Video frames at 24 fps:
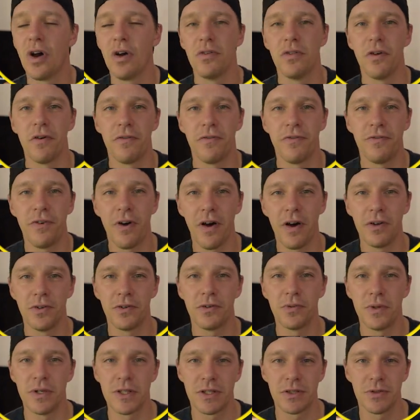The final
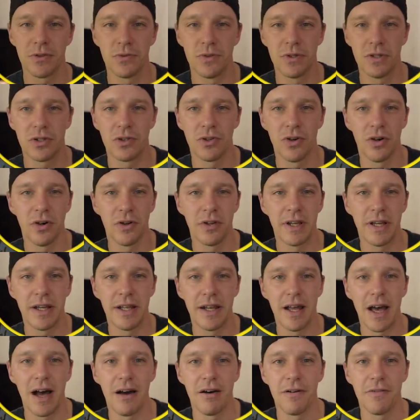whistle is gone in
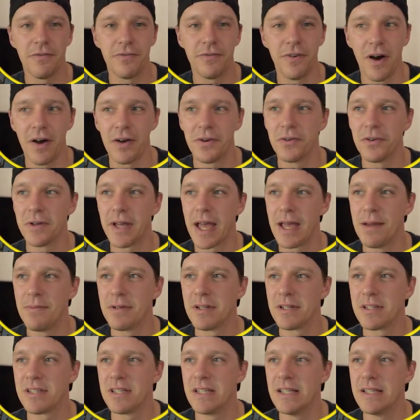our final game of the
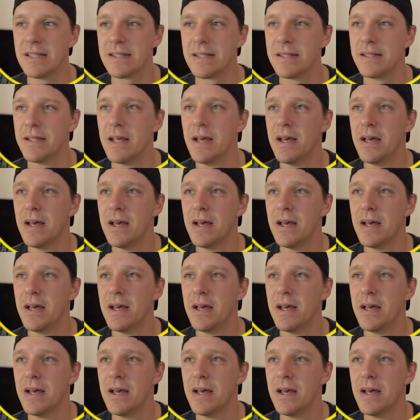season.